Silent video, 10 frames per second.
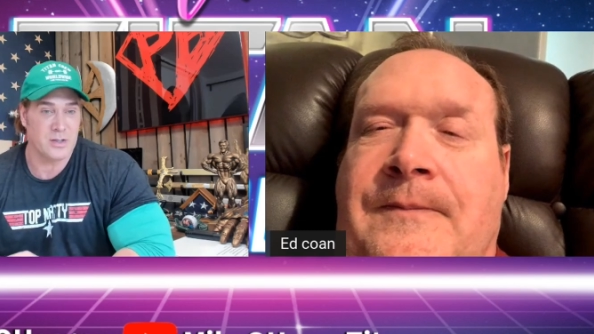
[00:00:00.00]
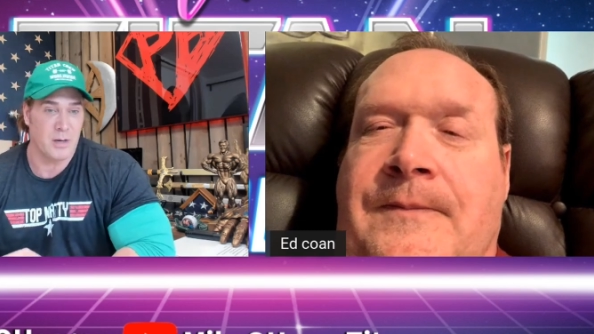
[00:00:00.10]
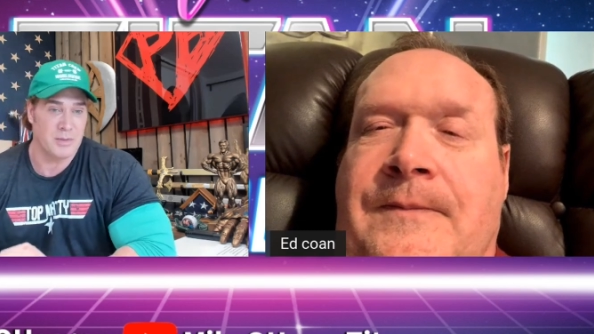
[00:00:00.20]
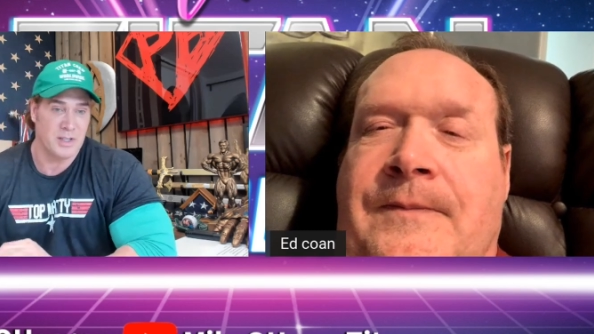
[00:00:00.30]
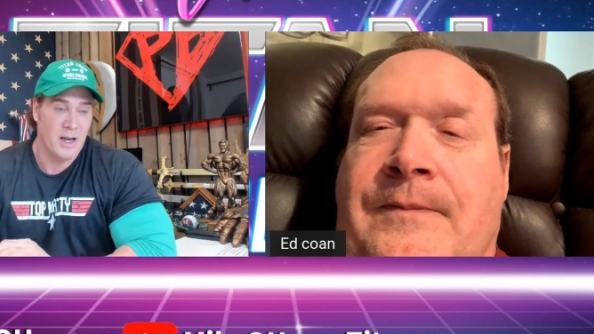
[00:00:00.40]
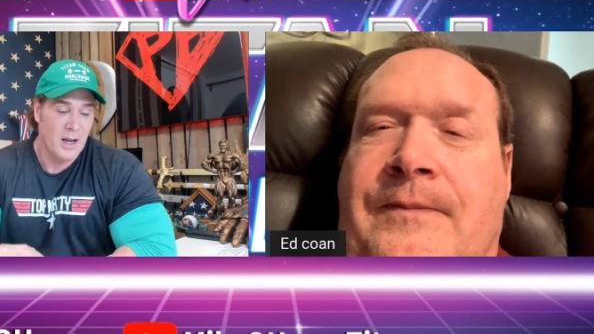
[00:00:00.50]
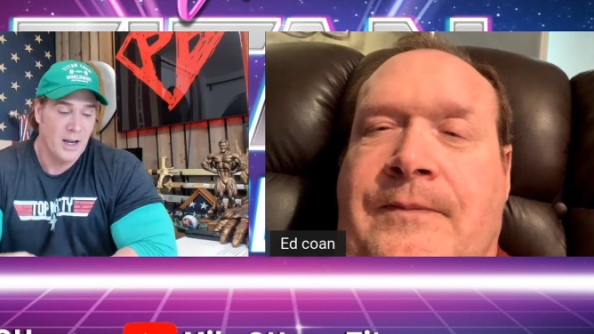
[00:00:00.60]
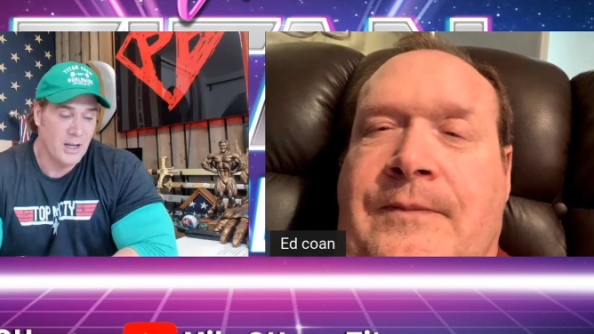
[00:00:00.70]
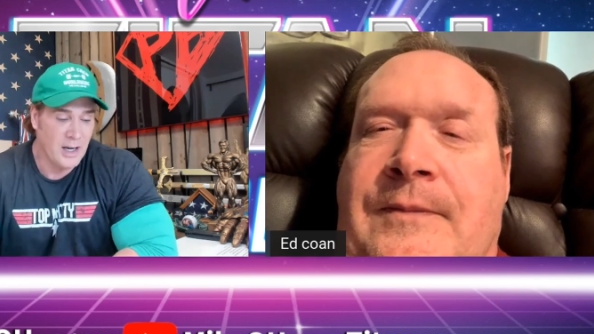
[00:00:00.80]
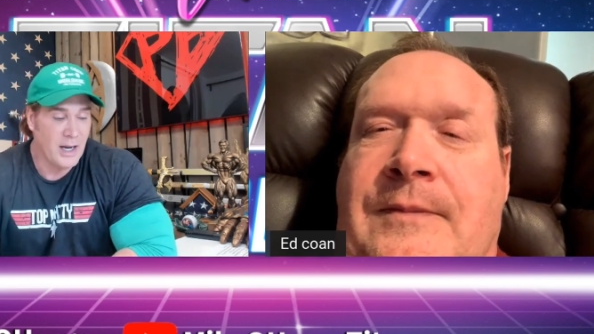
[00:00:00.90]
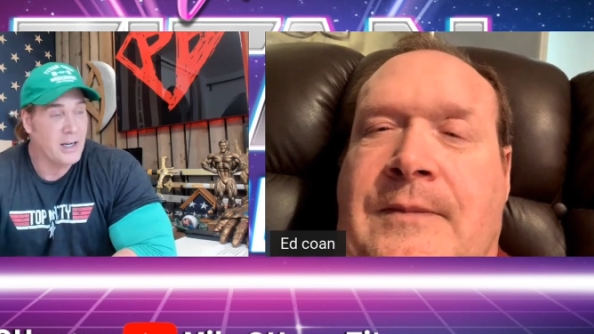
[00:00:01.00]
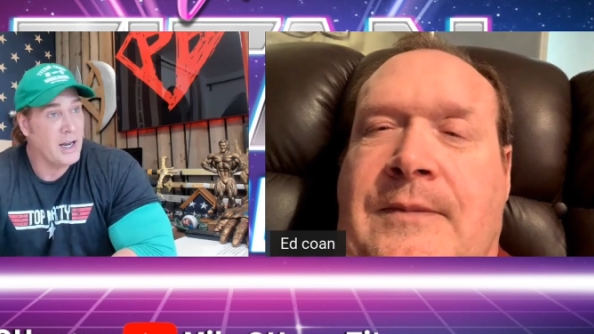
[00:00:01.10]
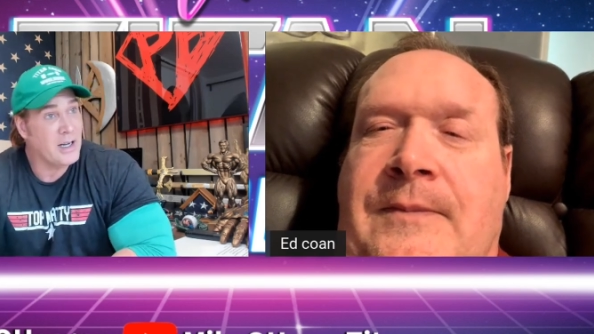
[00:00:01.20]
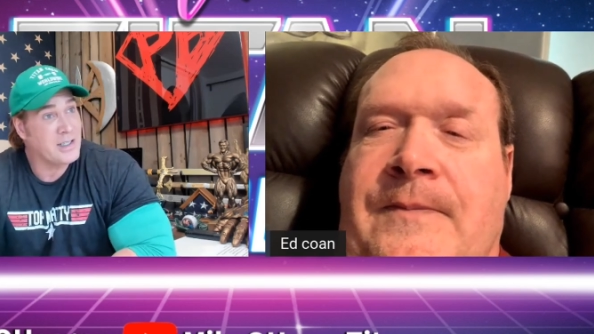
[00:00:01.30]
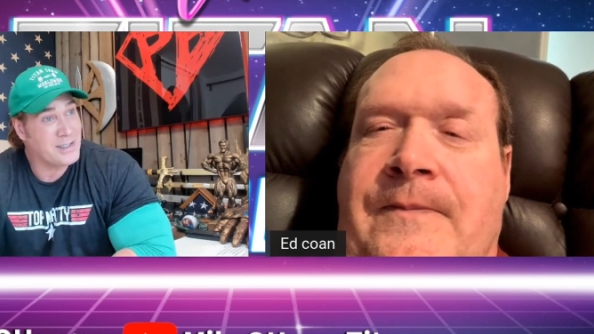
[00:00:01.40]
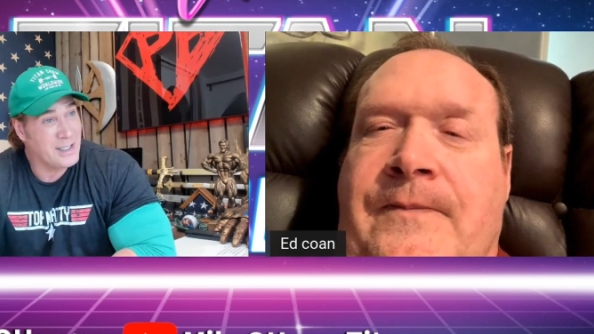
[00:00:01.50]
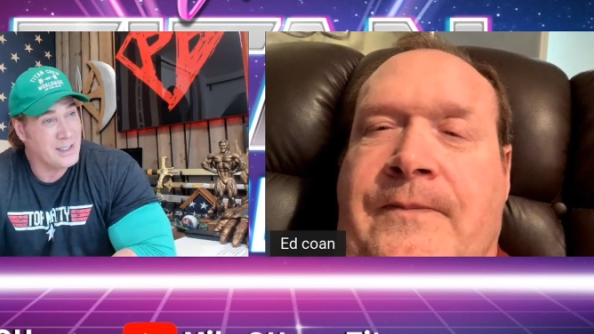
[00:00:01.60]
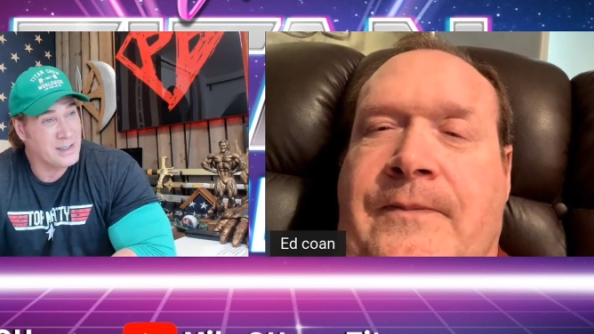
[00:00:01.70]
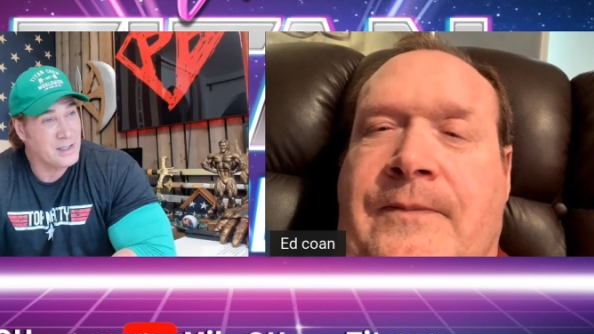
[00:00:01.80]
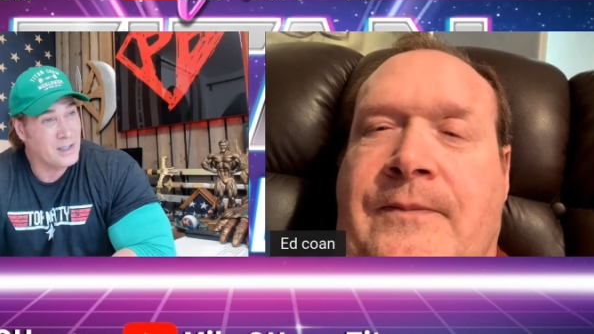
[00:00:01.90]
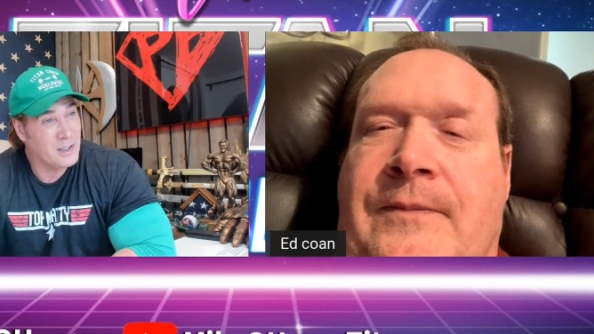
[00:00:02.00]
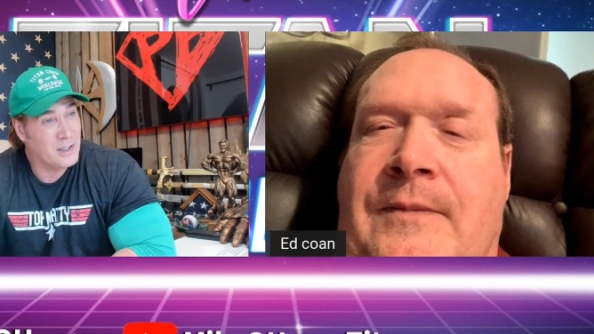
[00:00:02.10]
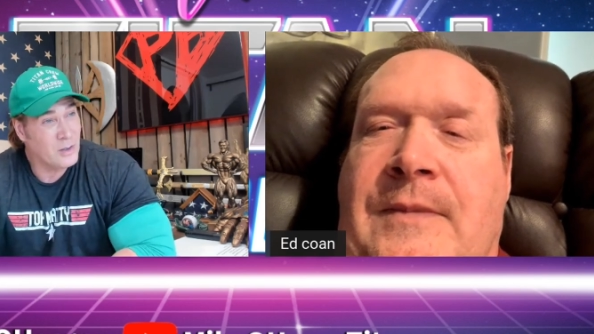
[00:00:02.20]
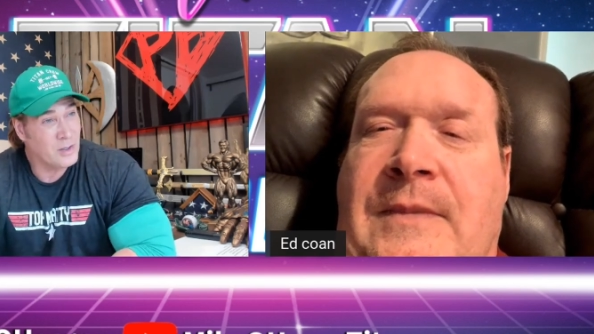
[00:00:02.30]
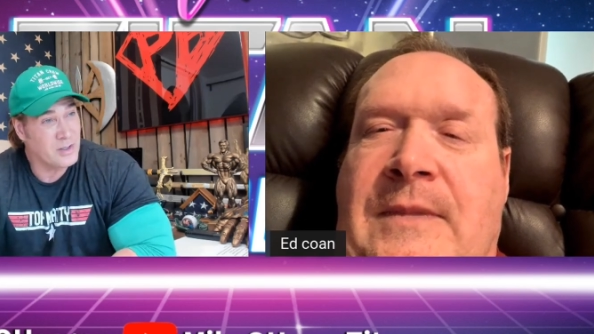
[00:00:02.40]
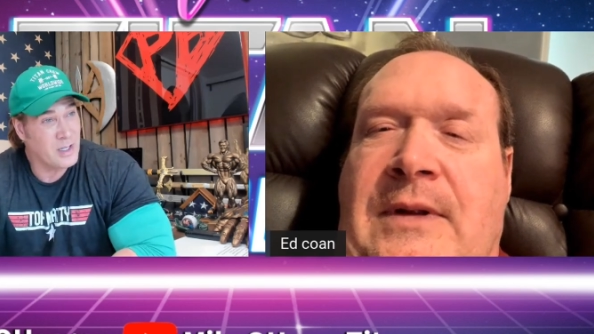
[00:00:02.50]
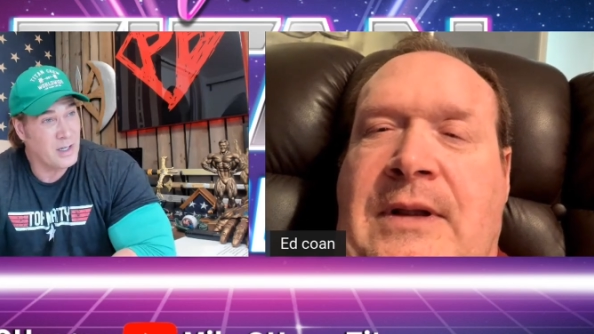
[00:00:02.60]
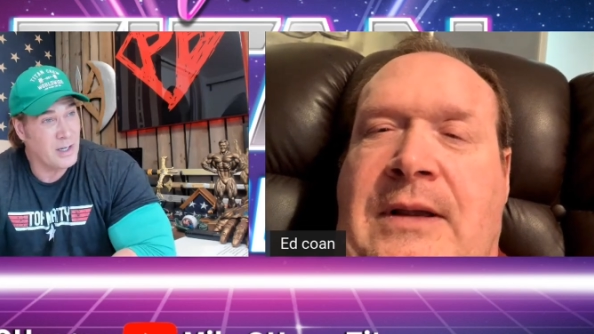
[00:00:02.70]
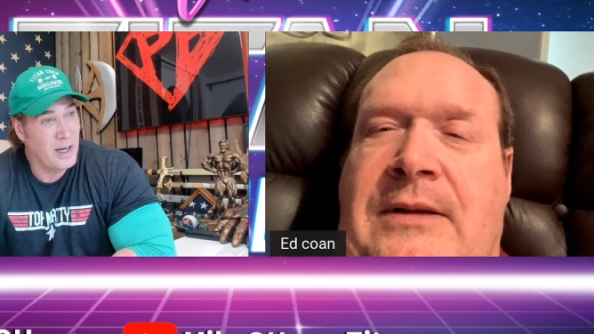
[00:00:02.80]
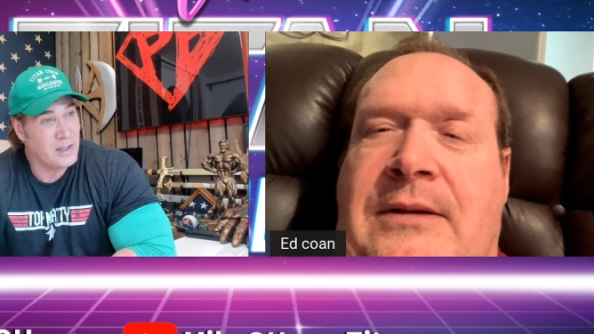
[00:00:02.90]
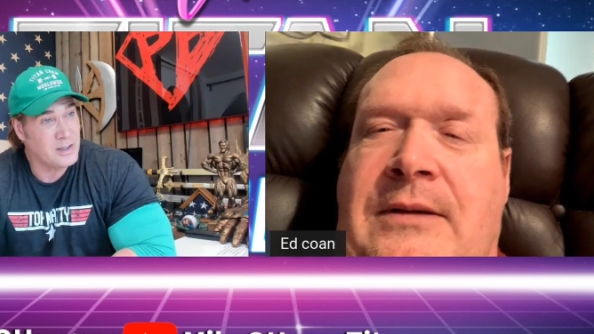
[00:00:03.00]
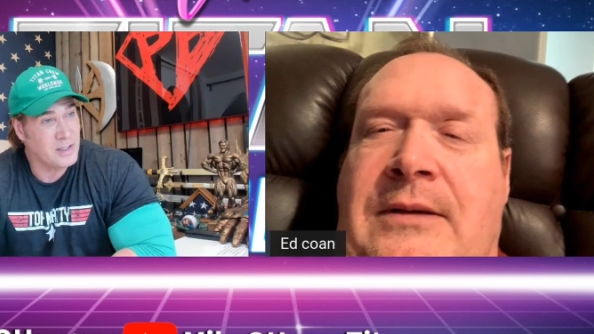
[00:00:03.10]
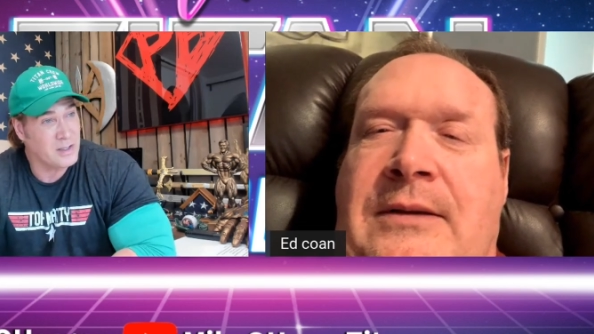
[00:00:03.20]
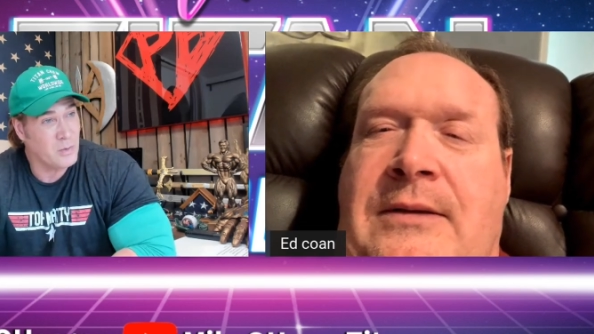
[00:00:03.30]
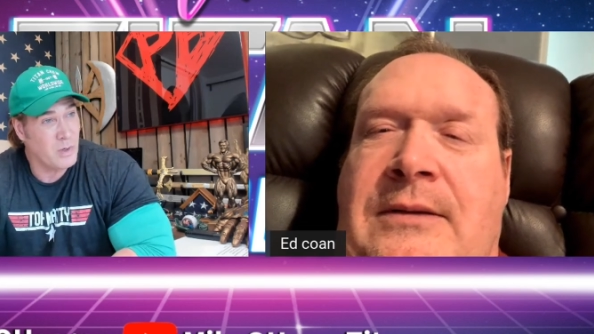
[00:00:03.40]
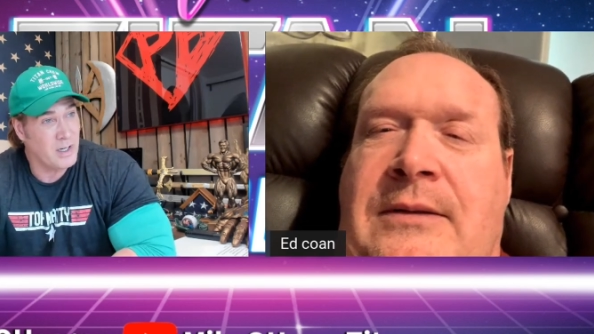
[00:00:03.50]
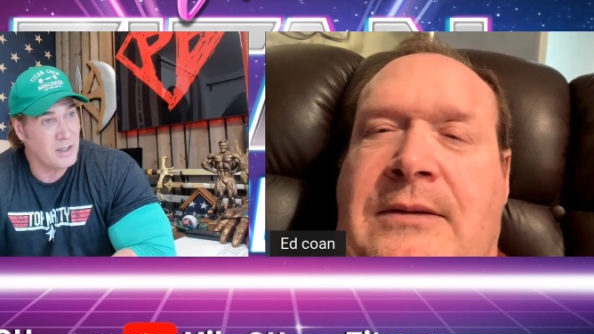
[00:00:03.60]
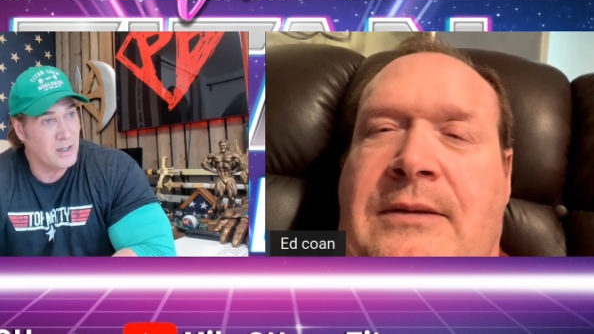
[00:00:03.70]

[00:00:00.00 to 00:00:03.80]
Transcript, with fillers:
Speaker 1: numbers. An 886 or uh, 861 in 8,